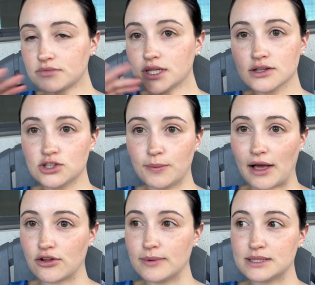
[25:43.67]
so
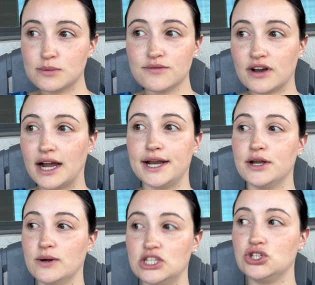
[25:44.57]
bathroom has been fine,
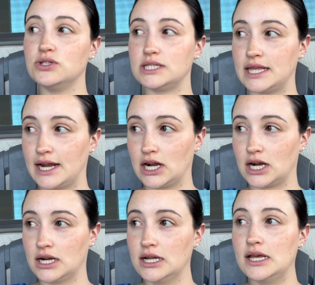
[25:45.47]
no issues
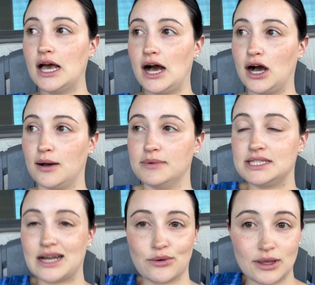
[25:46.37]
there. It's
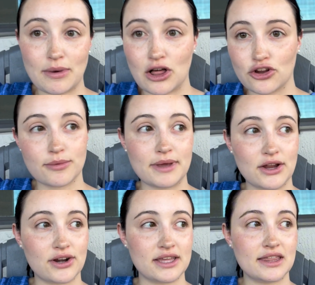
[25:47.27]
not really bothering me or
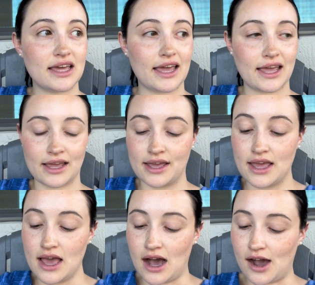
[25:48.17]
anything.
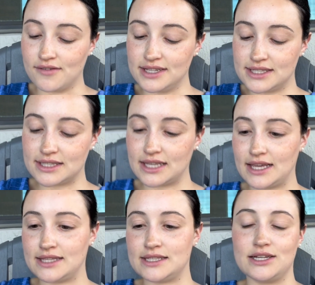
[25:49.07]
Obviously,
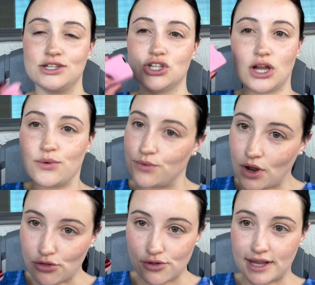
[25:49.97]
it's
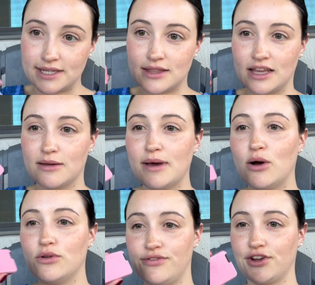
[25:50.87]
another thing to think about
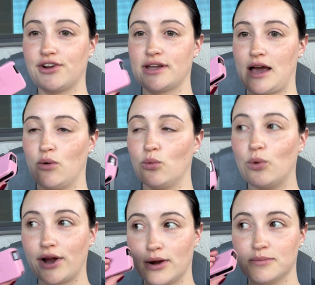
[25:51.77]
with figuring out
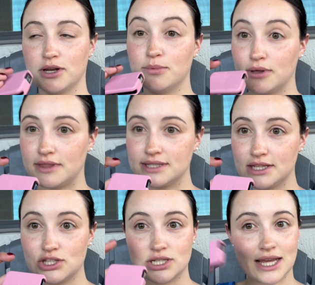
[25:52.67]
where I'm gonna put this
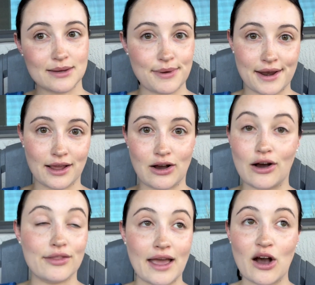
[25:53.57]
each day depending
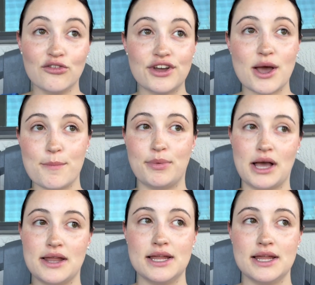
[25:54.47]
on outfit, but